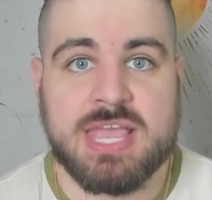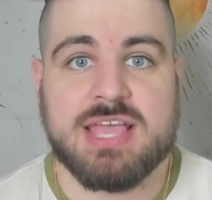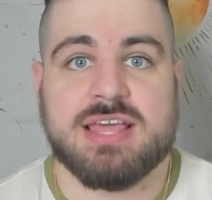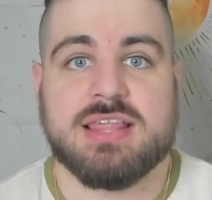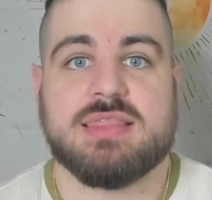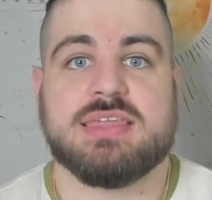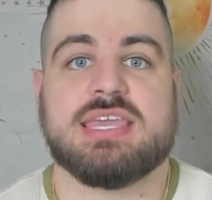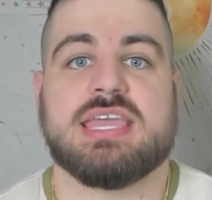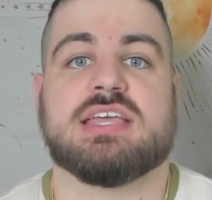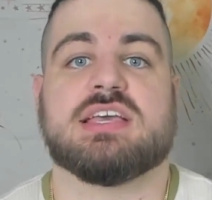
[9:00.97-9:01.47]

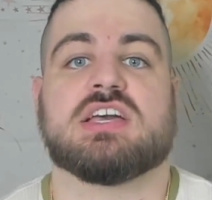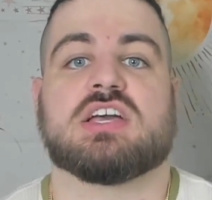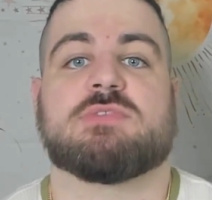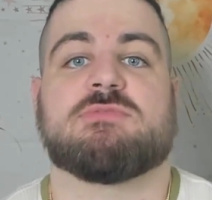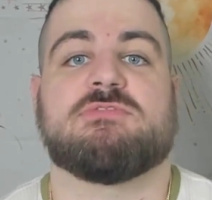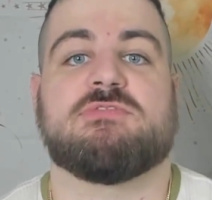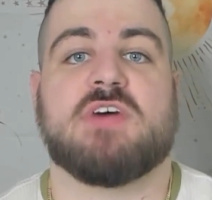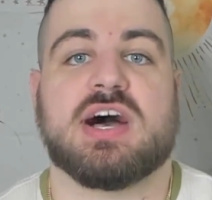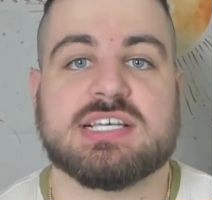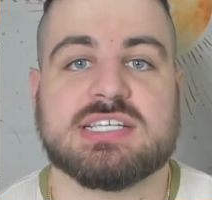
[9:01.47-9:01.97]
The
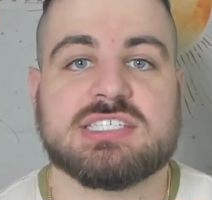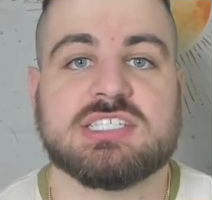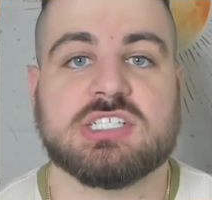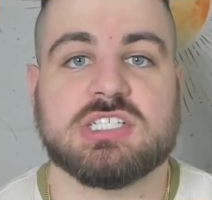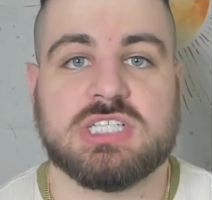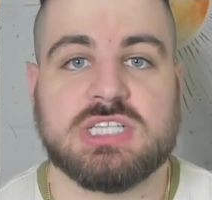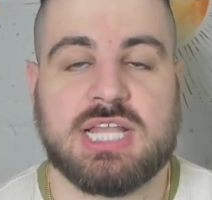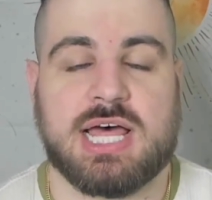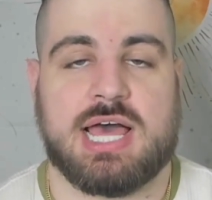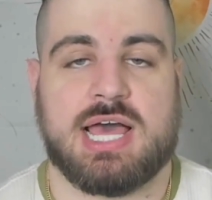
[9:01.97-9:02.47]

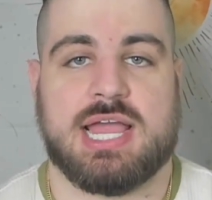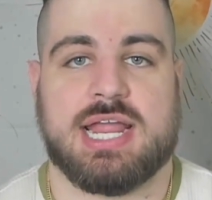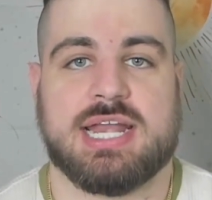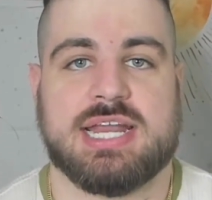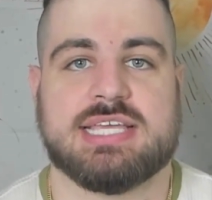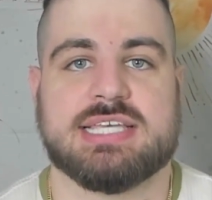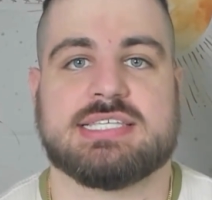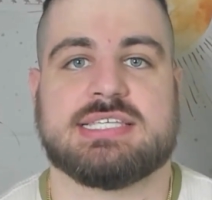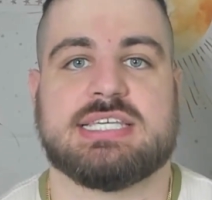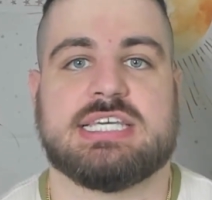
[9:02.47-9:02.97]
Fossil line
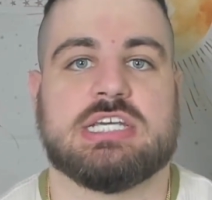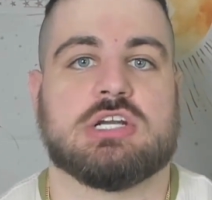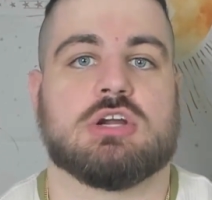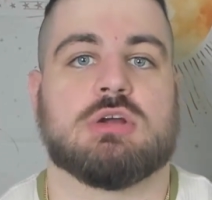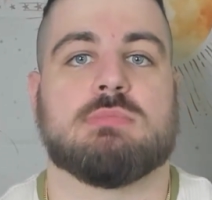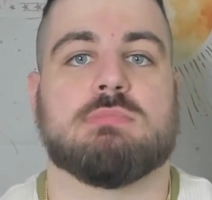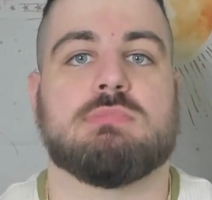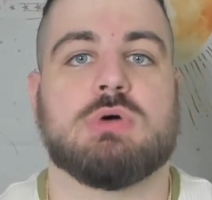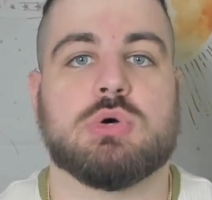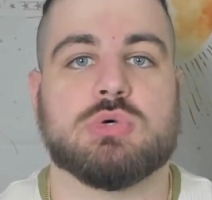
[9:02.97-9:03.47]
is
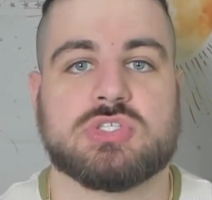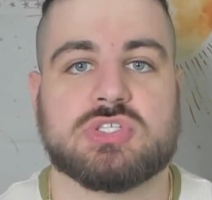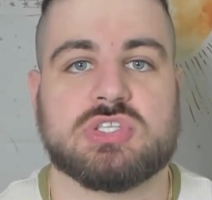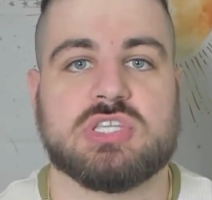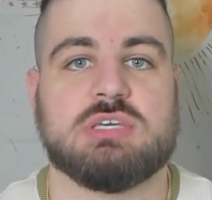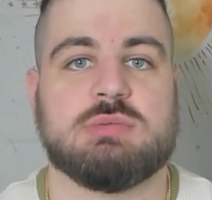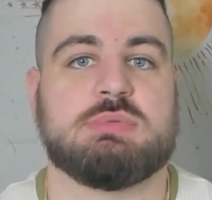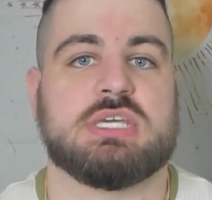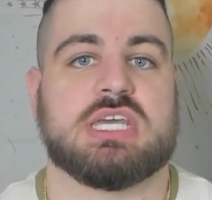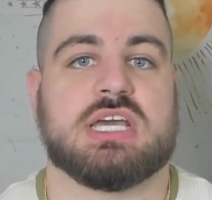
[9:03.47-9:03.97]
here
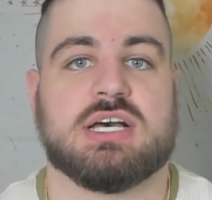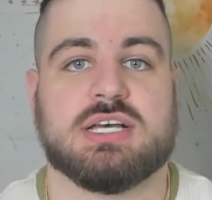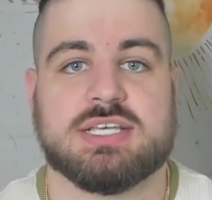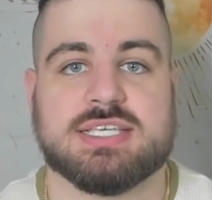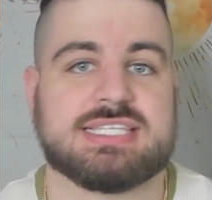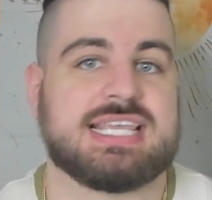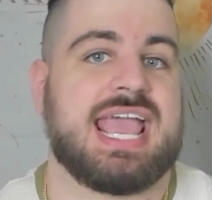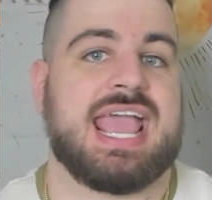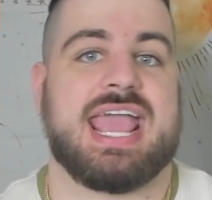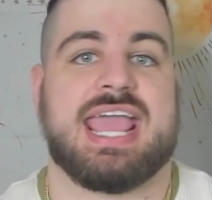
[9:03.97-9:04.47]
mostly
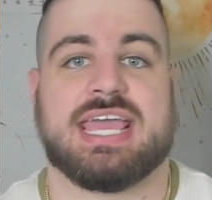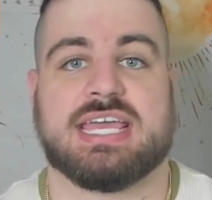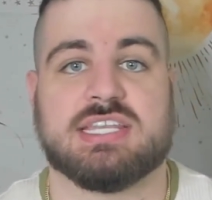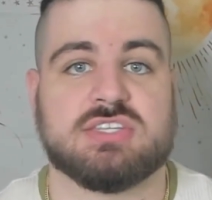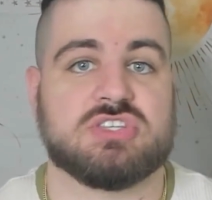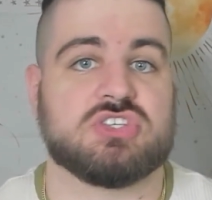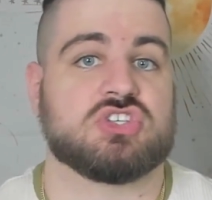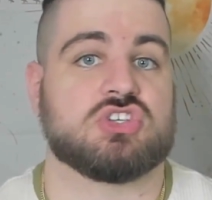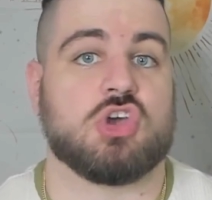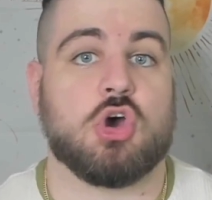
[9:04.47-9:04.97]
because
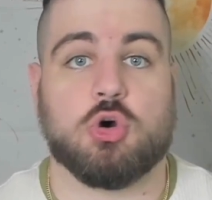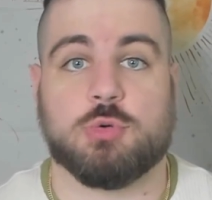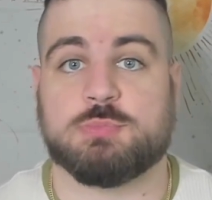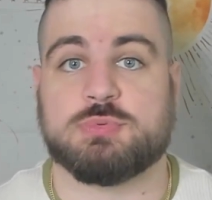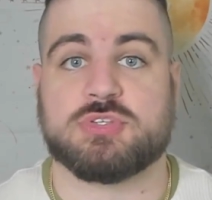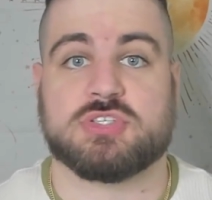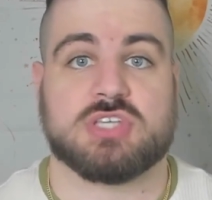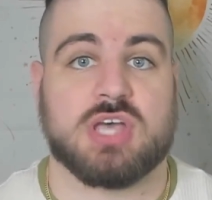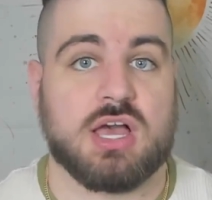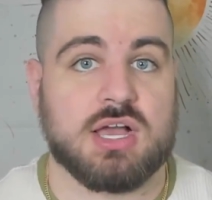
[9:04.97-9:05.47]
Hand
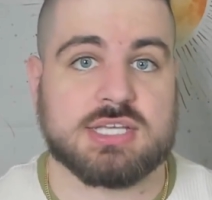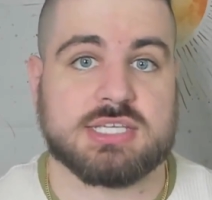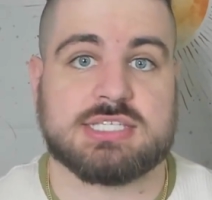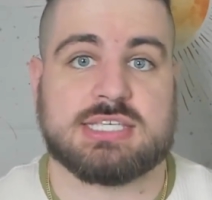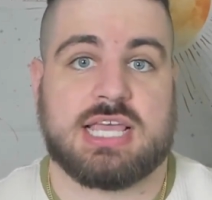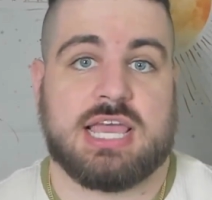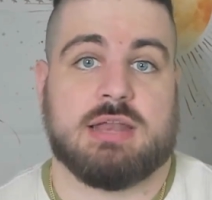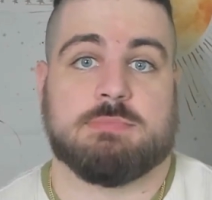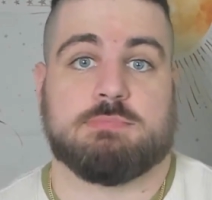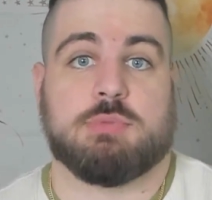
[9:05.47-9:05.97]
Scope sucks
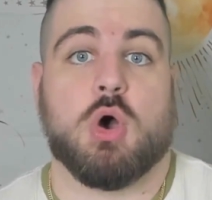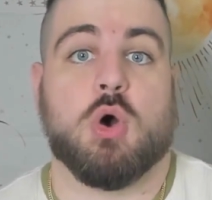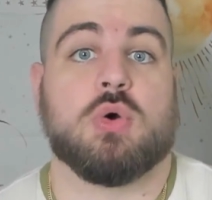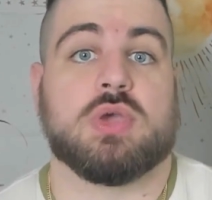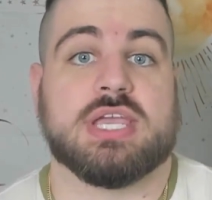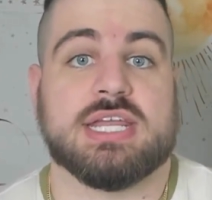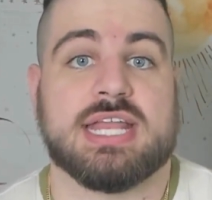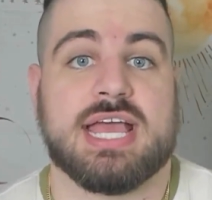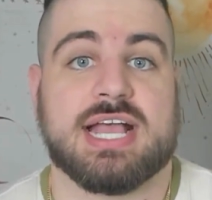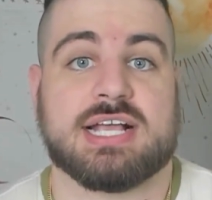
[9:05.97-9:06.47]
and
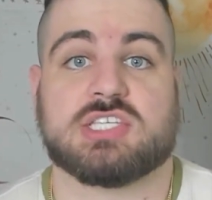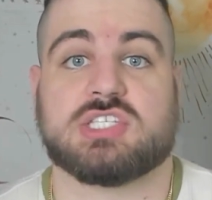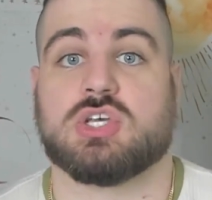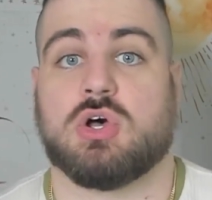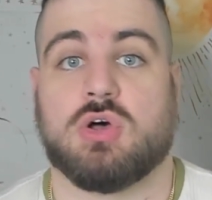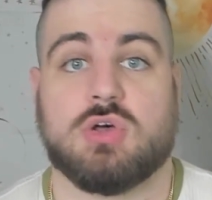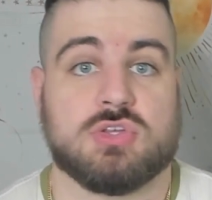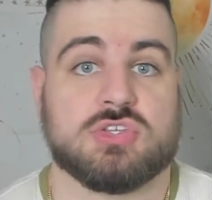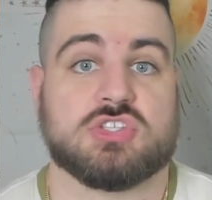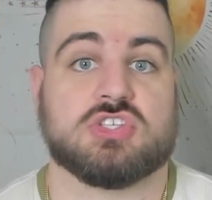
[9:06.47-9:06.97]
Pokédex
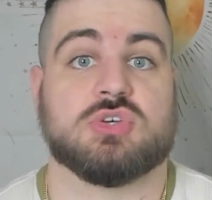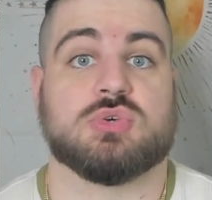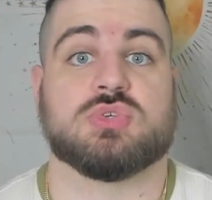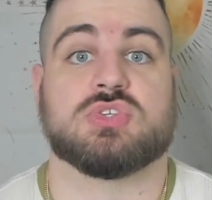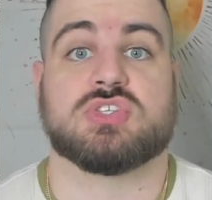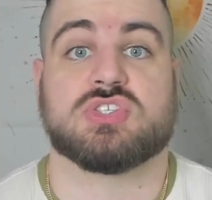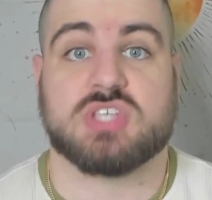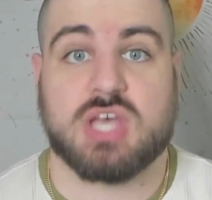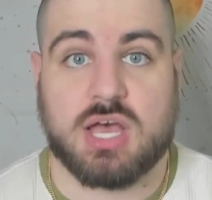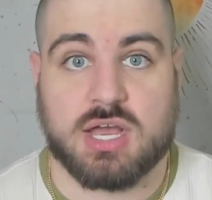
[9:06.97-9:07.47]
also
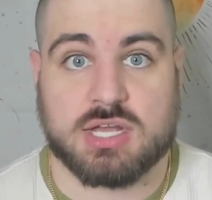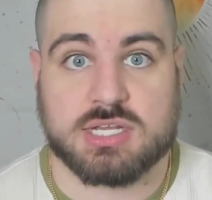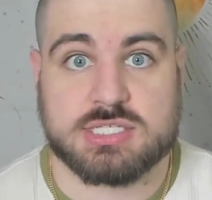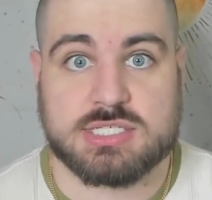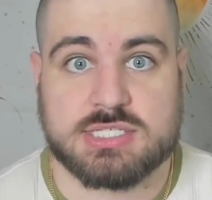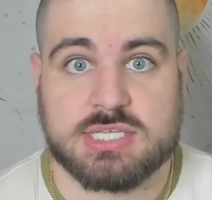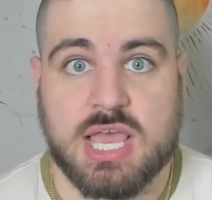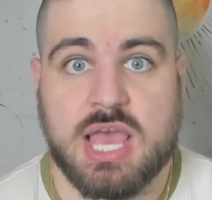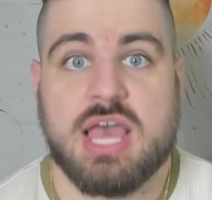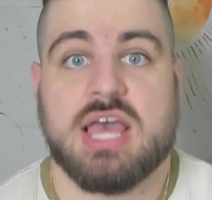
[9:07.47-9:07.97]

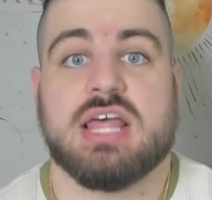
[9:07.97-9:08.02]
sucks.